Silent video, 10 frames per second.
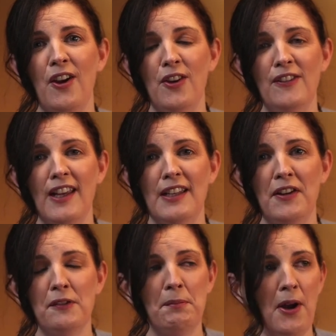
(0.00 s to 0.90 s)
outside of
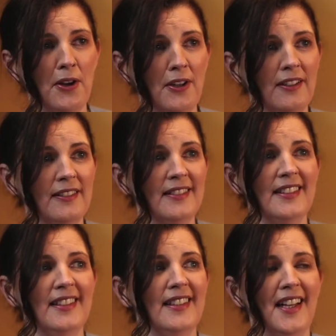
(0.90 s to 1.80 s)
his power
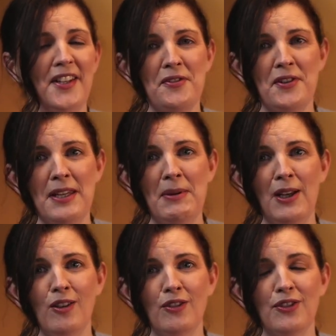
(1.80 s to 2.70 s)
and his redeeming
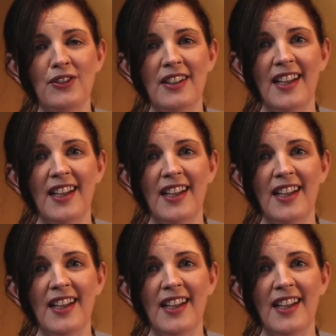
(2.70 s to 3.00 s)
love.